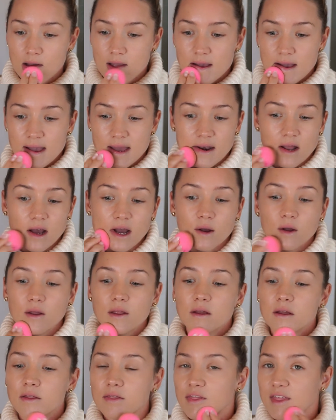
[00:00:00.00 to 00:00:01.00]
And I
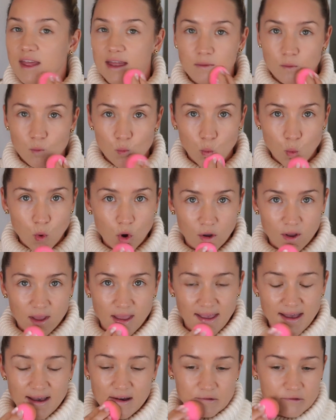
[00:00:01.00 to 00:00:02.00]
then work
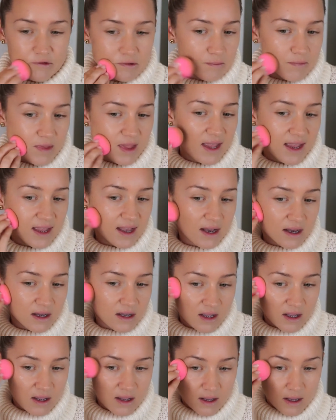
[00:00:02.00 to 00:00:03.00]
out from there.
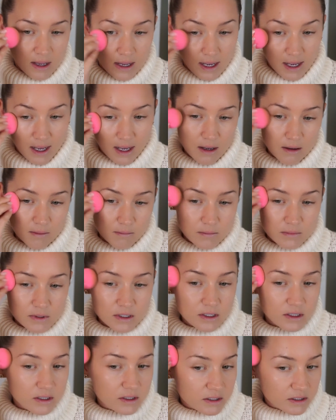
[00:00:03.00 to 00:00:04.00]

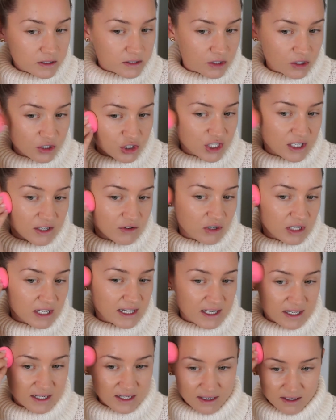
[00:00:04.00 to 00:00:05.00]
So
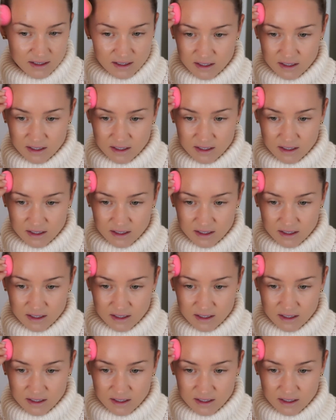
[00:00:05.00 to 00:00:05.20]
generally,